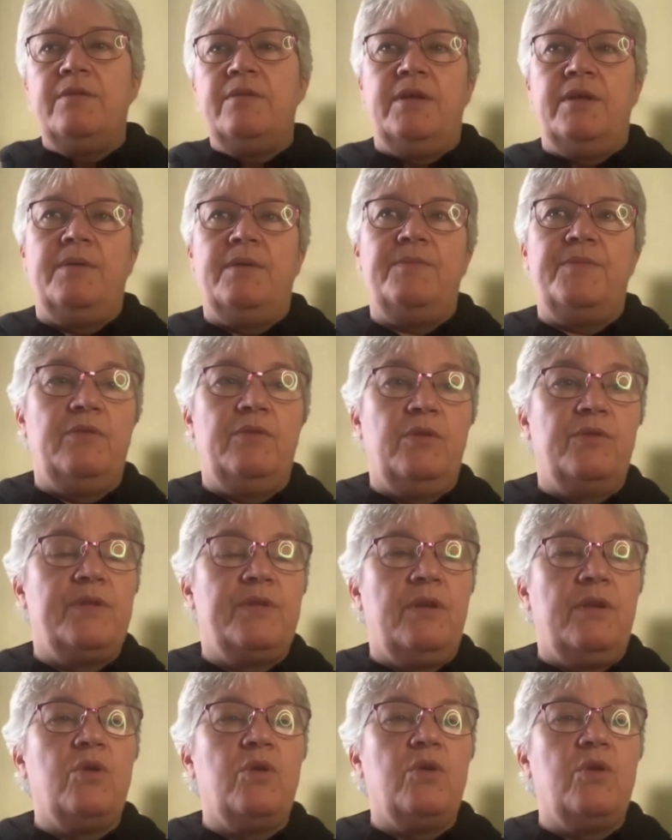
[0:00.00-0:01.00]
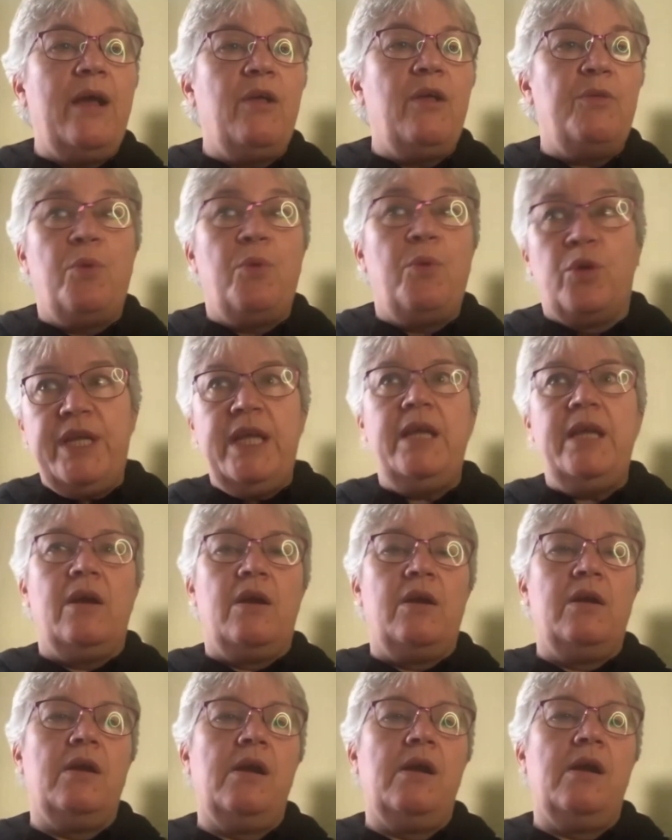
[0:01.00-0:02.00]
The local health board
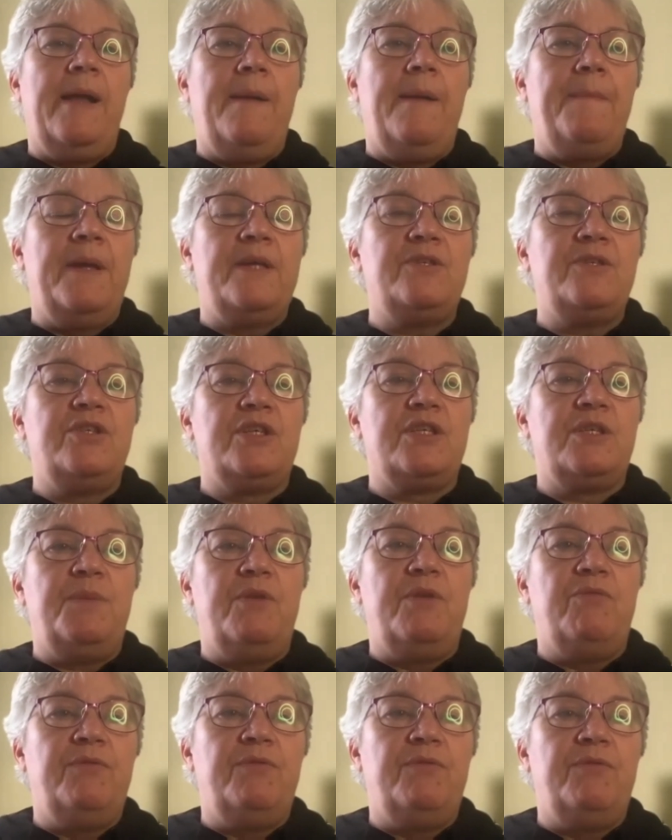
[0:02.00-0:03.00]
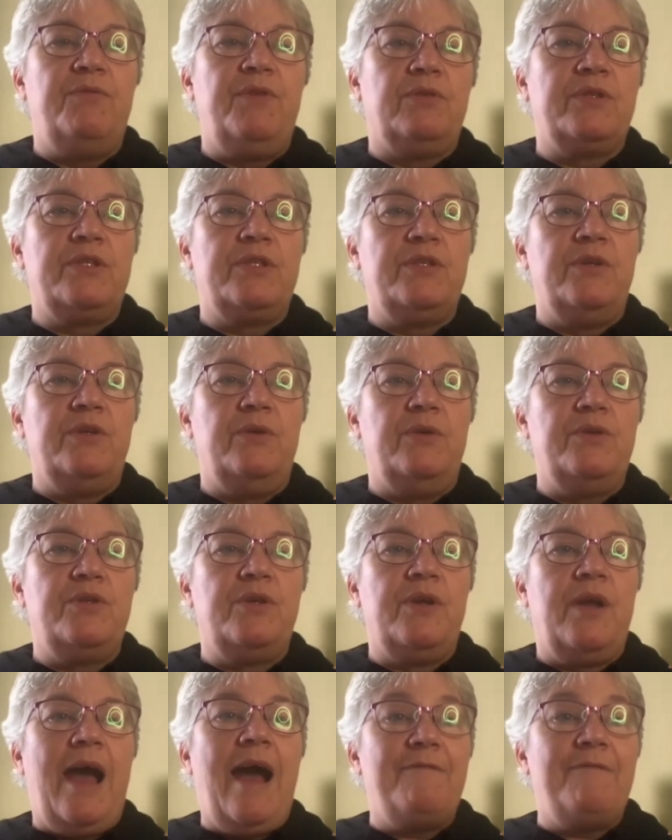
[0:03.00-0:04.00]
here has just been revealed
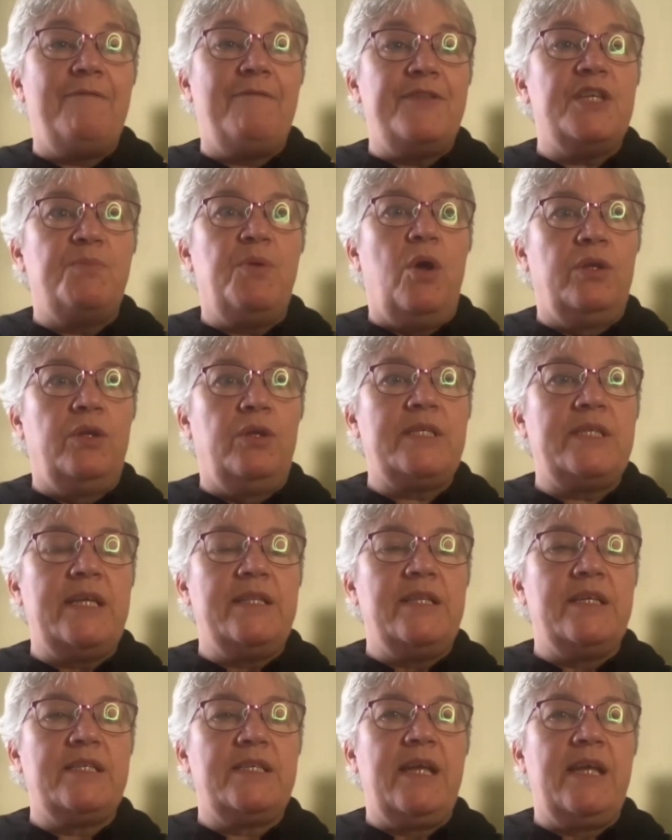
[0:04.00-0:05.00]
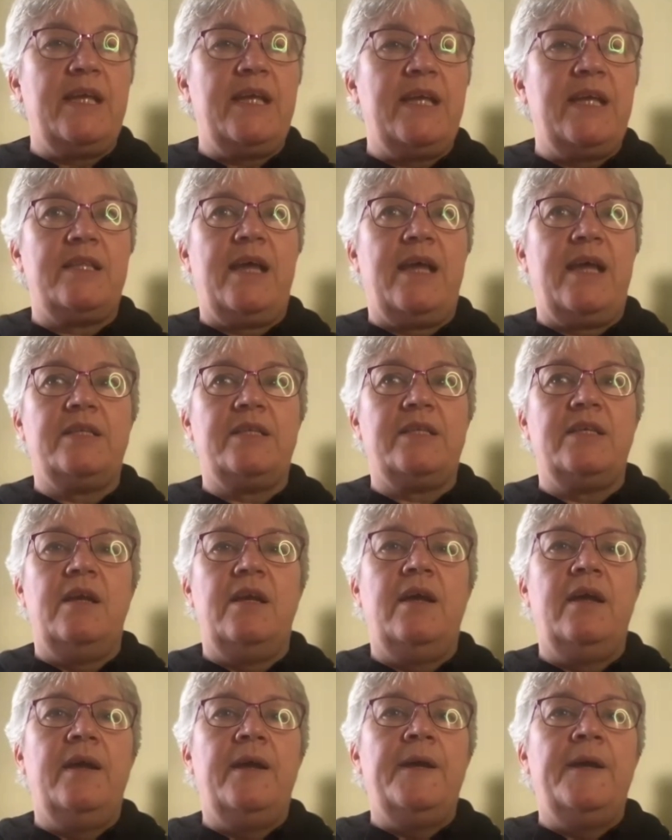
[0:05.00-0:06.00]
to have this policy that says that
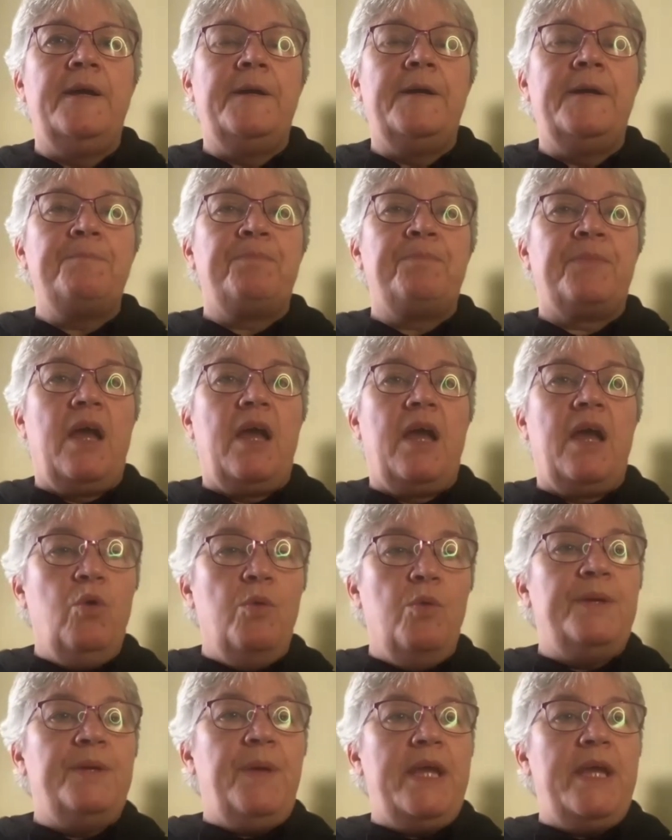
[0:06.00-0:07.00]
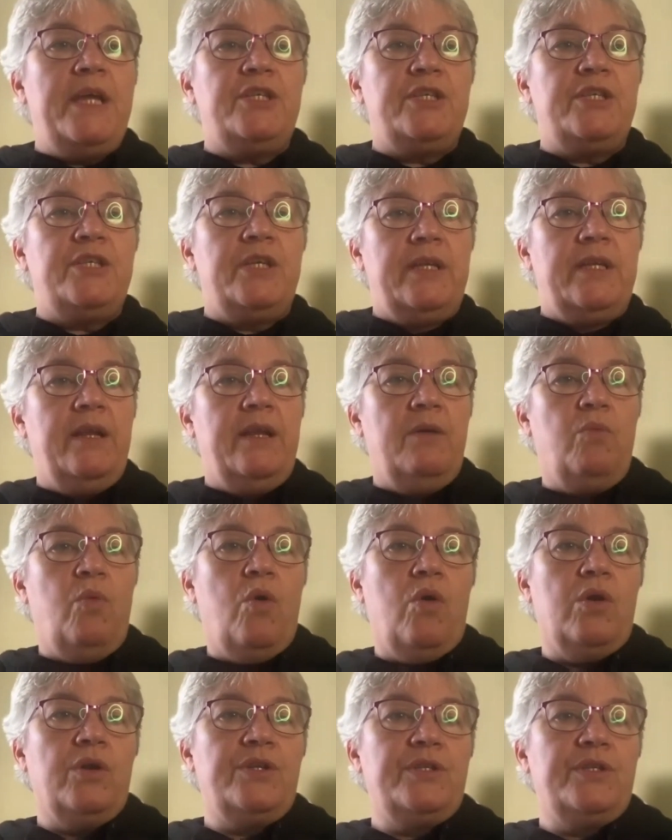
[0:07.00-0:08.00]
a woman patient in a
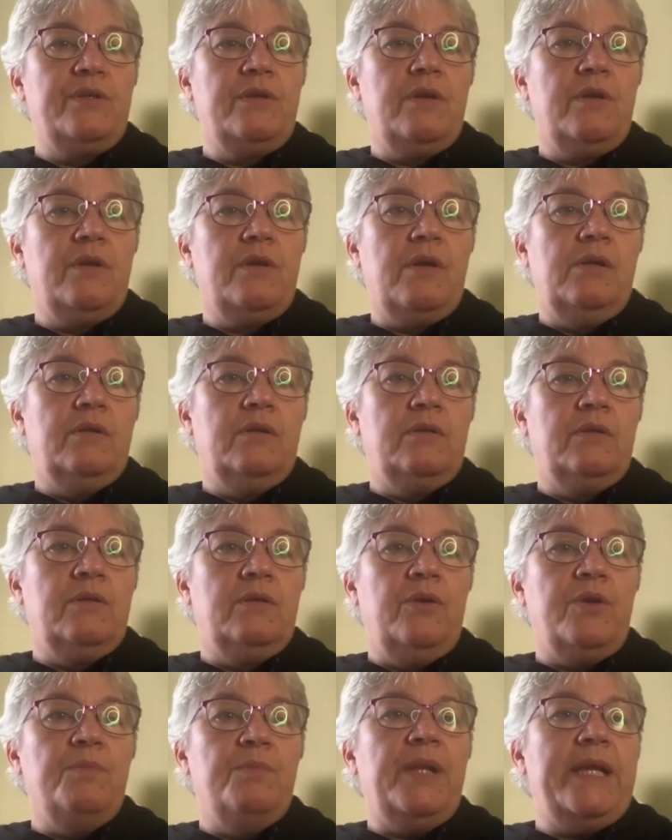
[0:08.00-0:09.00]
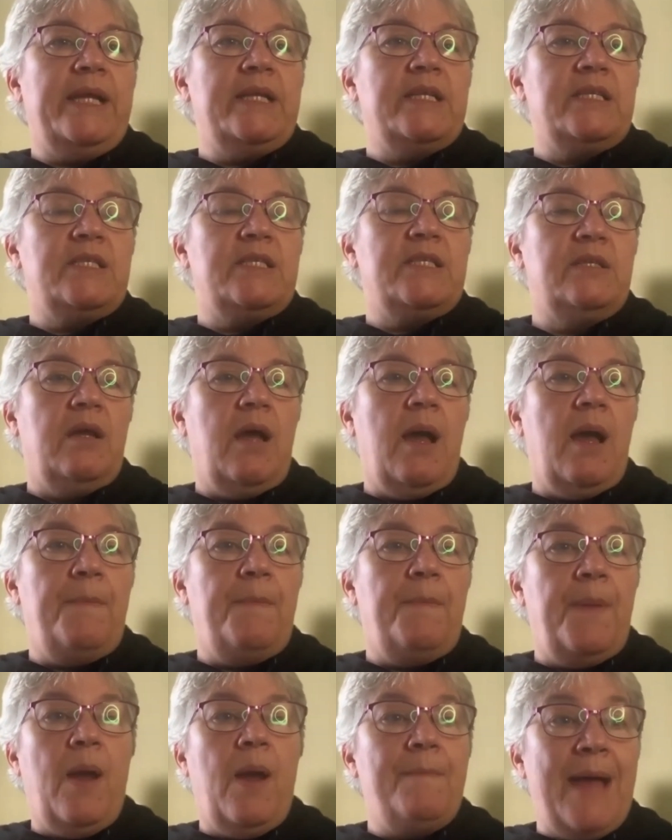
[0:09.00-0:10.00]
ward who complains
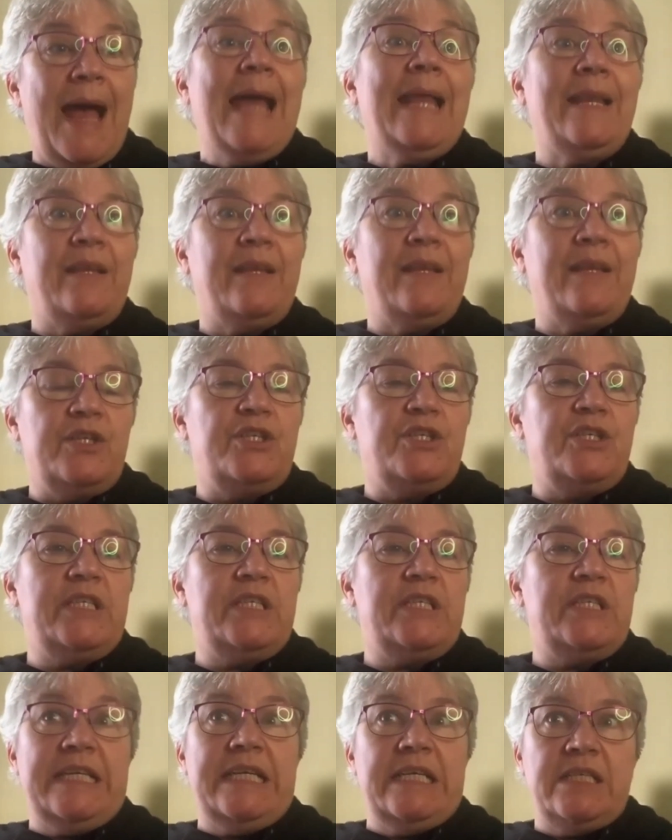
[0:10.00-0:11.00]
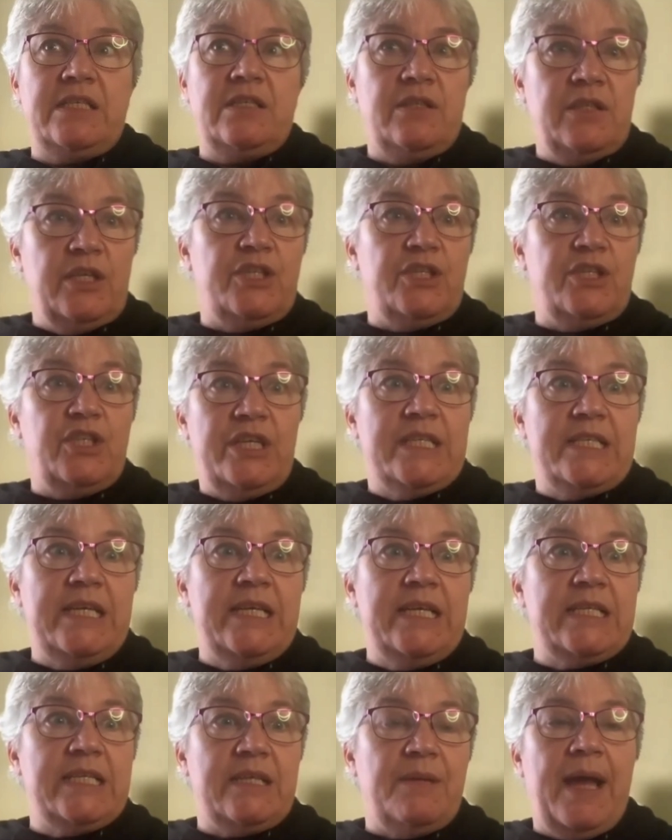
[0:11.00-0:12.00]
about a man that she can
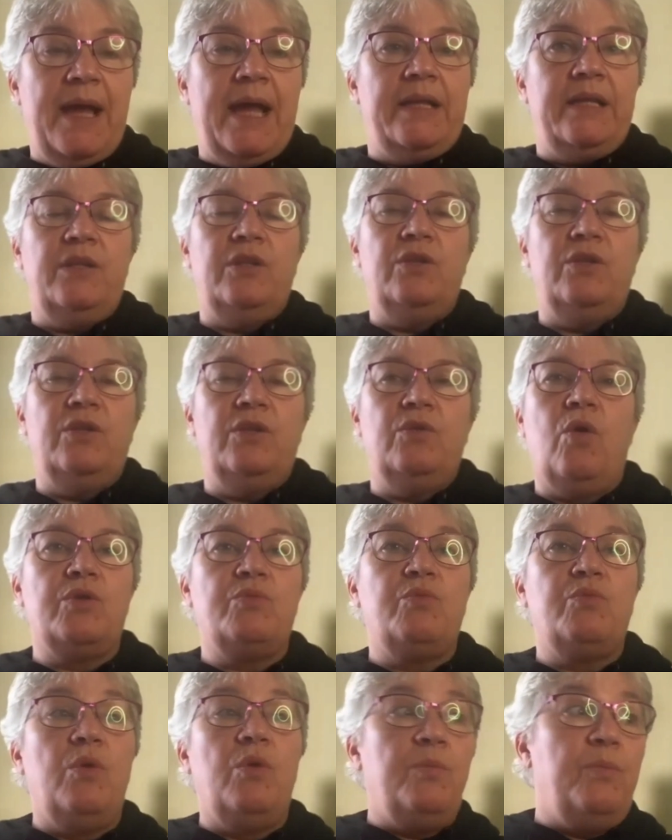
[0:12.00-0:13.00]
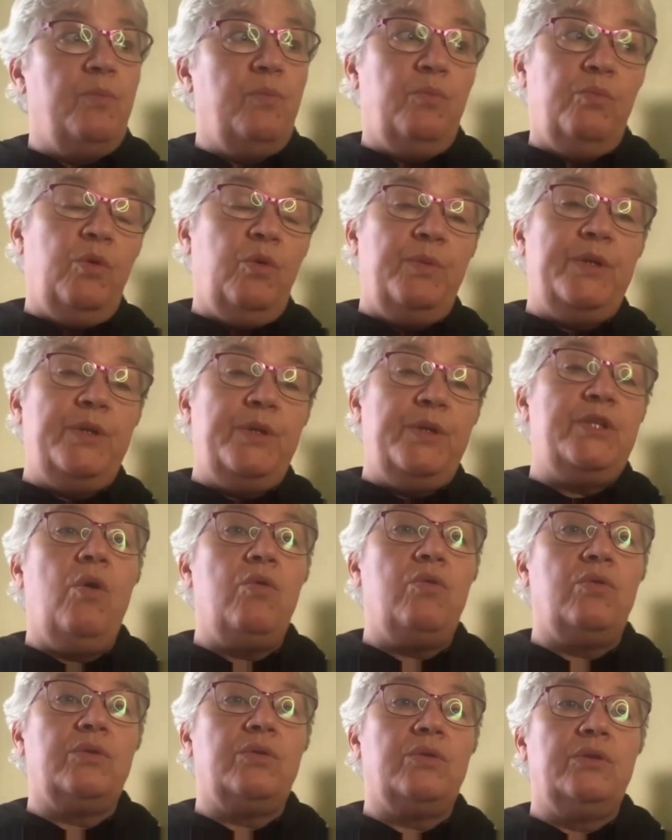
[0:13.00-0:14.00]
see as a man in the ward will be
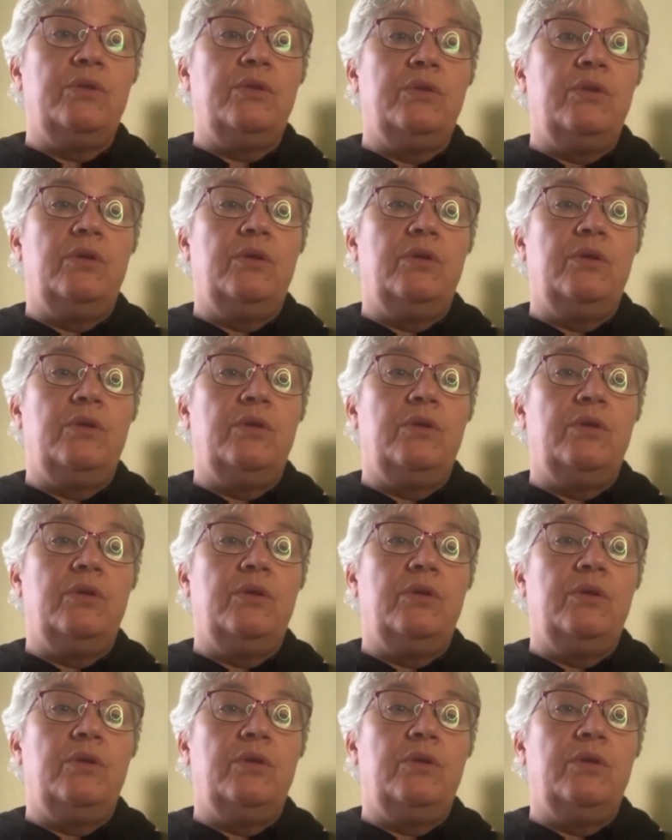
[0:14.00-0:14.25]
told,